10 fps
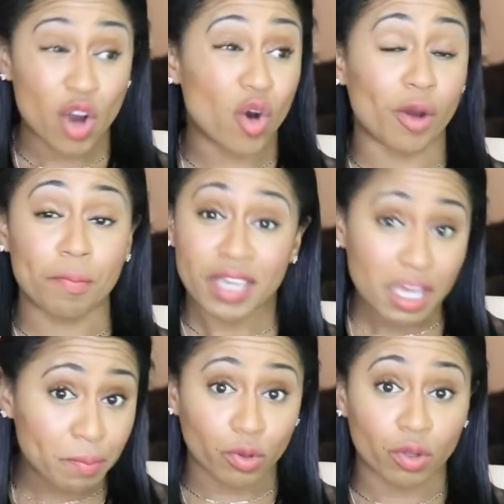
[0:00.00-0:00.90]
or
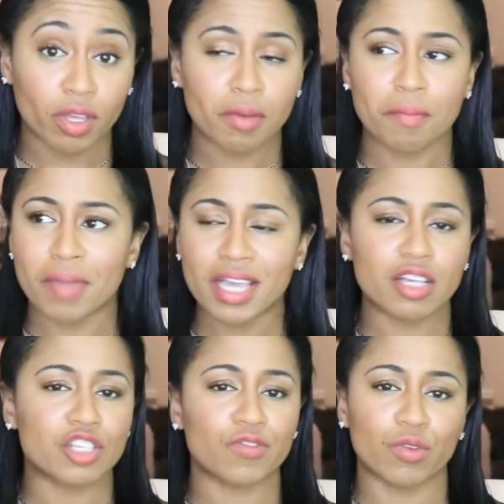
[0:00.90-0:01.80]
people make
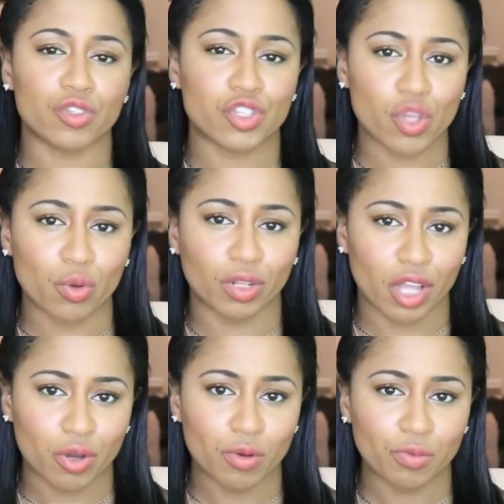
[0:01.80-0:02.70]
us feel so
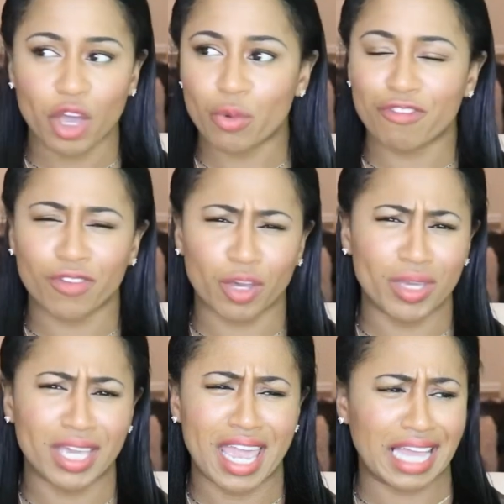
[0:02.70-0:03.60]
low that we feel like we
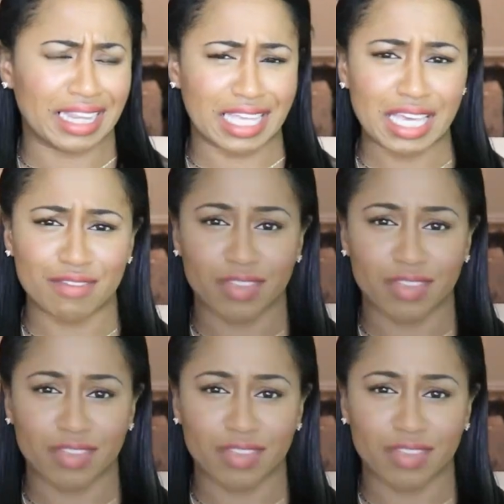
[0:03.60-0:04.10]
can't leave